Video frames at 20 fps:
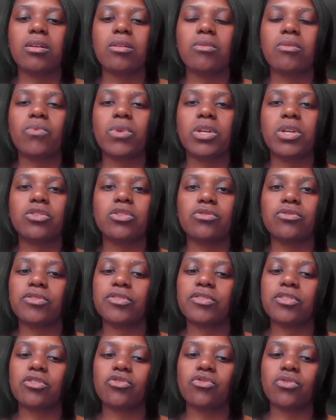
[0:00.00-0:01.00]

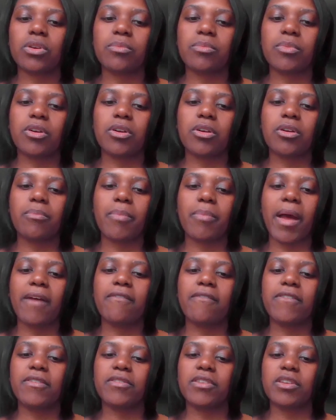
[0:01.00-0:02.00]
reduced tremor
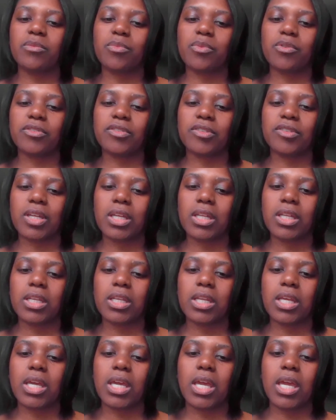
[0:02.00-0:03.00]
by 50%
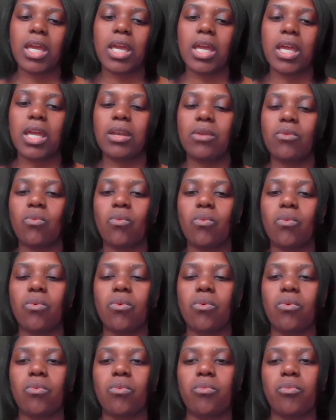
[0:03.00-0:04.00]
in
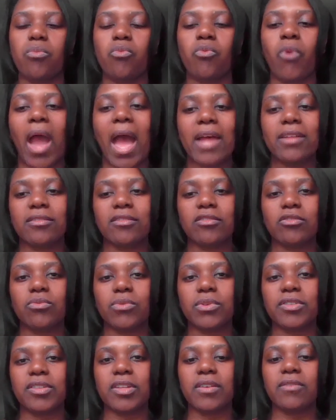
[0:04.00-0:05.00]
rats
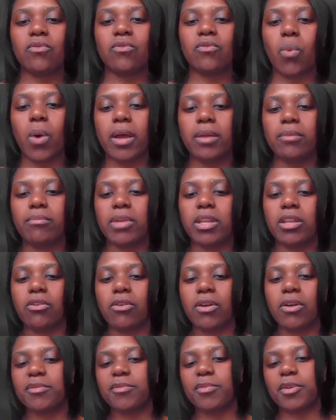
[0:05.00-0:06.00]
who received 1
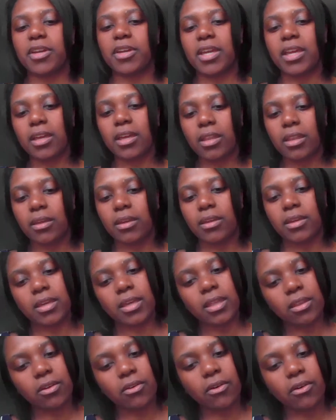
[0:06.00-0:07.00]

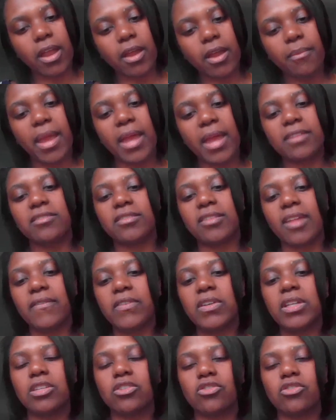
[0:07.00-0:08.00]
mg/kg and
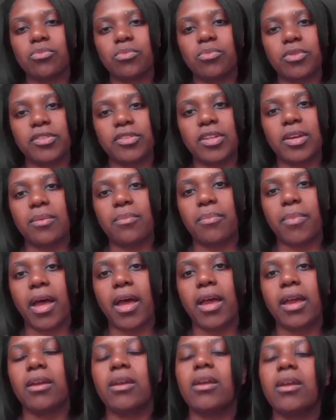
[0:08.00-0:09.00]

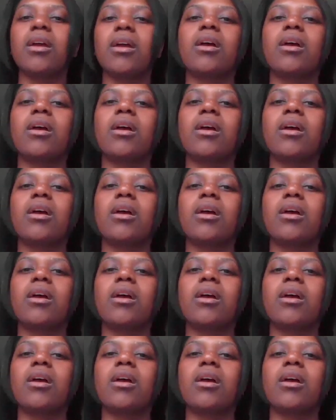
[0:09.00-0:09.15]
72%